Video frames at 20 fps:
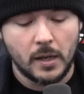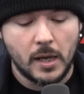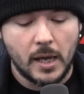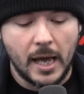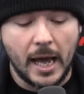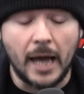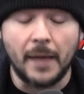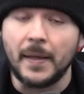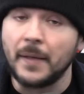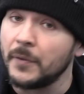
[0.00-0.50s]

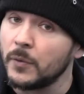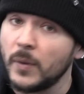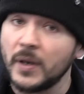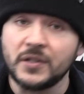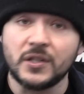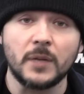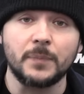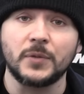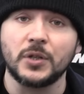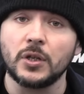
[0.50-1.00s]
And then the rest
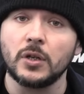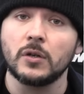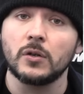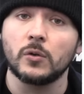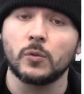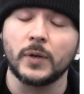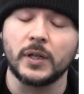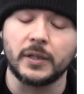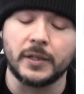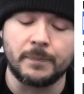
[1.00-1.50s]
up to you,
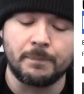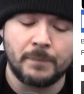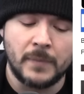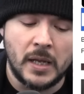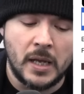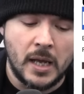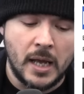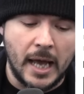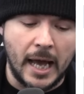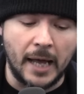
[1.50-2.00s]
really.
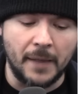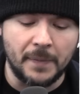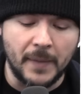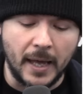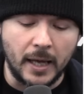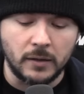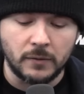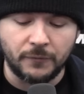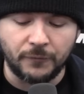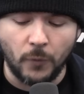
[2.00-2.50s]
And
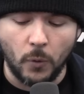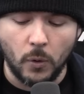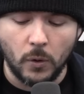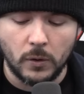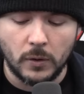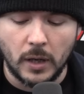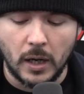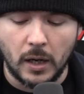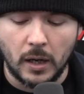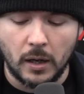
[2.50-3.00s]
then
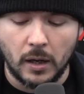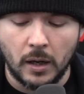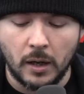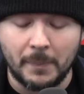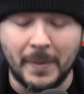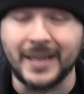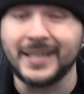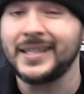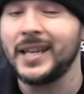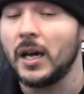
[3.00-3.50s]
for uh, uh,
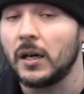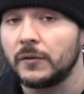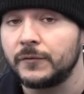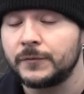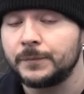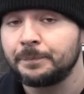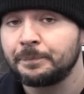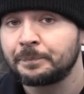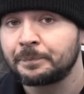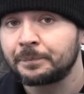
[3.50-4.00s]
myself,
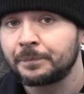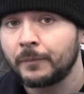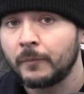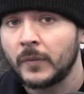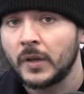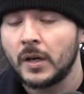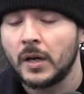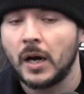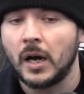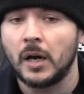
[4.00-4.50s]

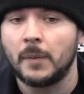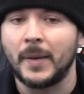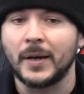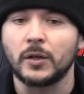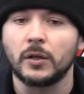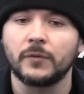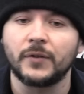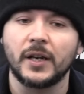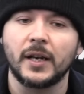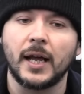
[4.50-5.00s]
uh, my
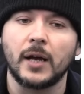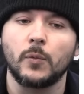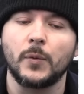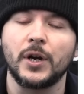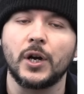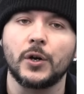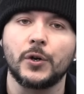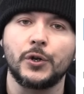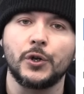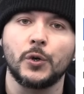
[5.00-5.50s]
girlfriend and I, we
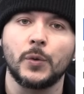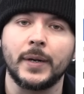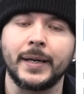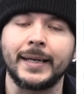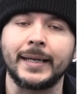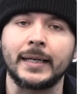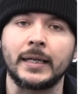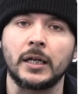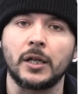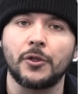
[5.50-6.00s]
are
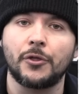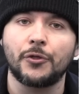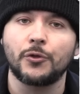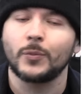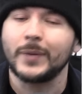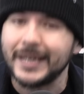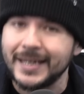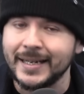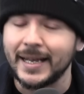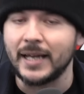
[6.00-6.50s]
doing
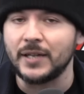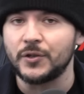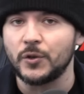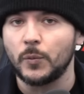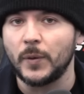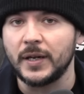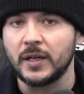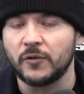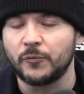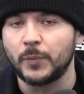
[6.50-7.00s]
three days a
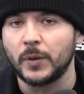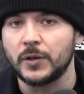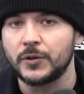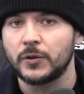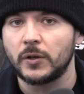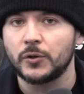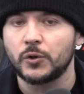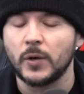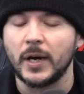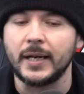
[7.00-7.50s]
week of
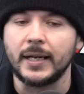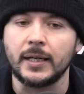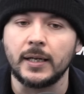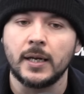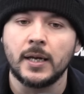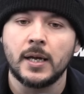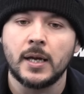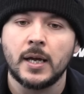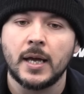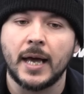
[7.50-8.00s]
personal training.
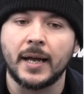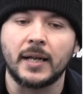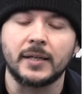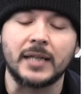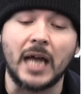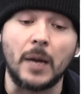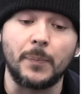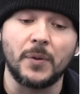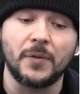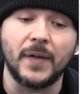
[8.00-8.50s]
And on
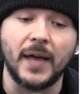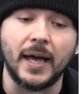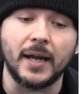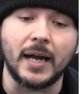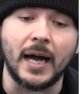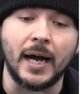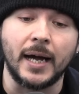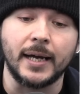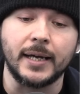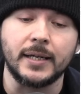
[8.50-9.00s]
top of that,
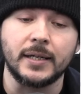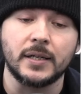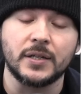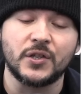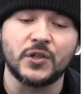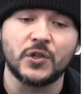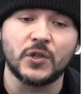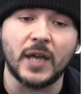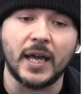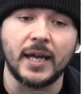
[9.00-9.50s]
I
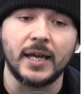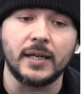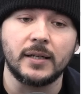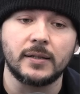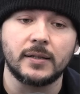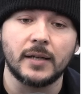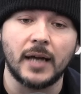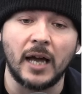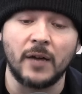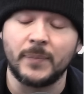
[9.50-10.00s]

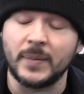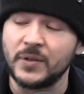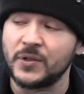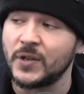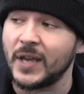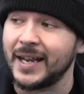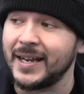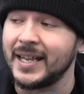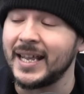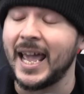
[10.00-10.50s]
skate. I've been
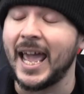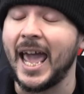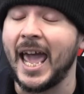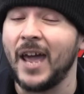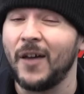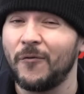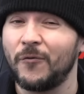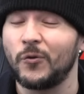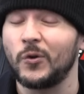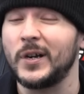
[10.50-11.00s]
skating
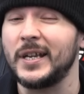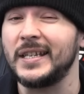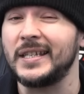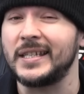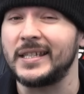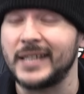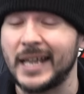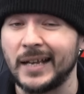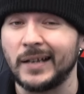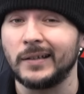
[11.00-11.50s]
every
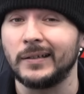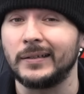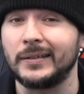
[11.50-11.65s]
single